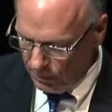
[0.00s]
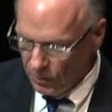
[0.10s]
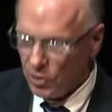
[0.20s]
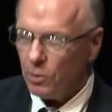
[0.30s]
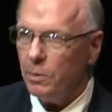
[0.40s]

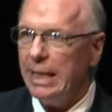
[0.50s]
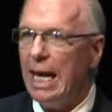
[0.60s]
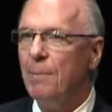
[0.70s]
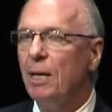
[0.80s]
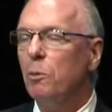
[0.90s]
So we
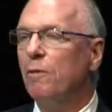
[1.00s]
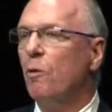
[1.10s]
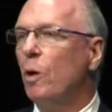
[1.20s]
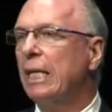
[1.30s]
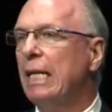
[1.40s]
came up with
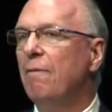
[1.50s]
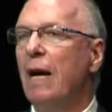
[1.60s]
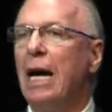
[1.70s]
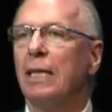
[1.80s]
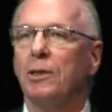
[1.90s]
4 key
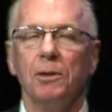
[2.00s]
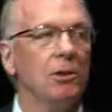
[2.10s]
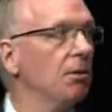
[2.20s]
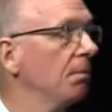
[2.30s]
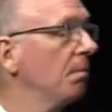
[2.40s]
factors.